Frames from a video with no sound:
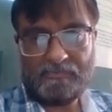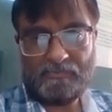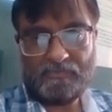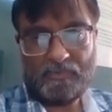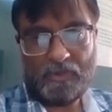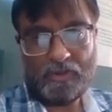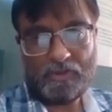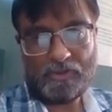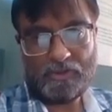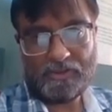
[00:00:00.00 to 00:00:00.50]

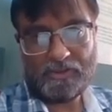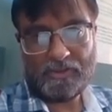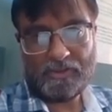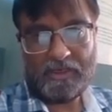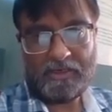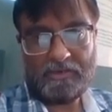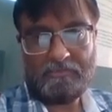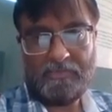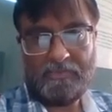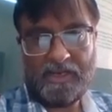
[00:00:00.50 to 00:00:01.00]
water,
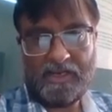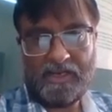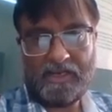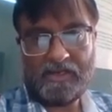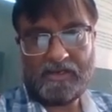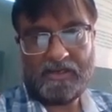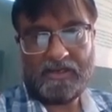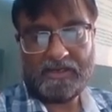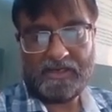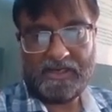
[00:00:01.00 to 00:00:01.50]
or uh,
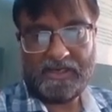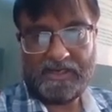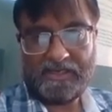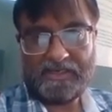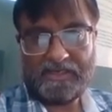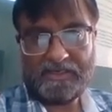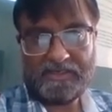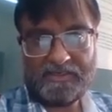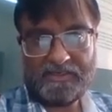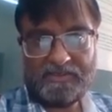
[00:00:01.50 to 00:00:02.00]
milk, or
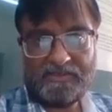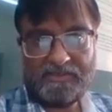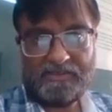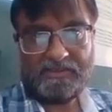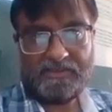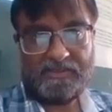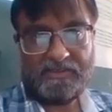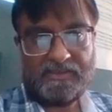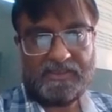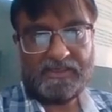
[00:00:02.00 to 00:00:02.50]
air
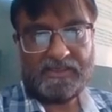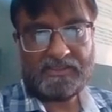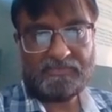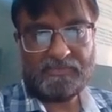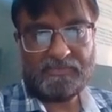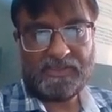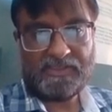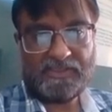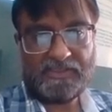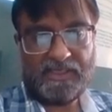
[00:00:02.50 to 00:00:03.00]
that is
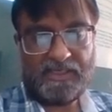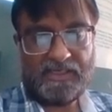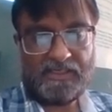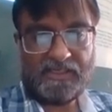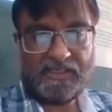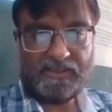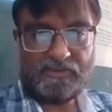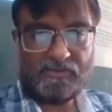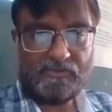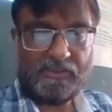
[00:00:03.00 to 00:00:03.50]

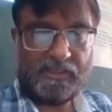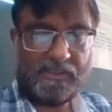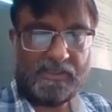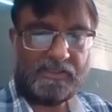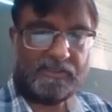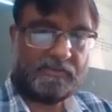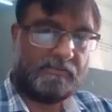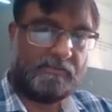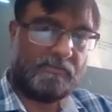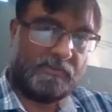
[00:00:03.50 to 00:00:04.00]
presented to
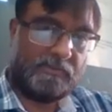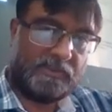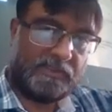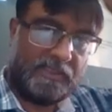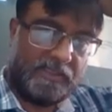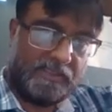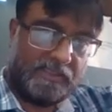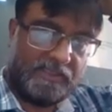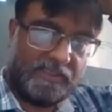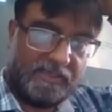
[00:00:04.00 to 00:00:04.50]
the
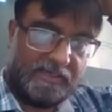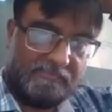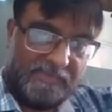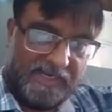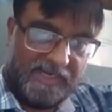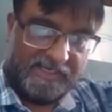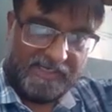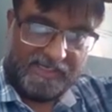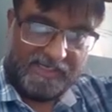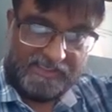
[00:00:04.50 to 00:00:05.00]
sensory
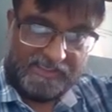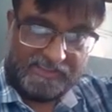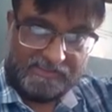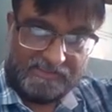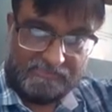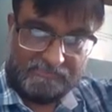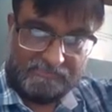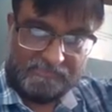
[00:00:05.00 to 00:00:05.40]
panelist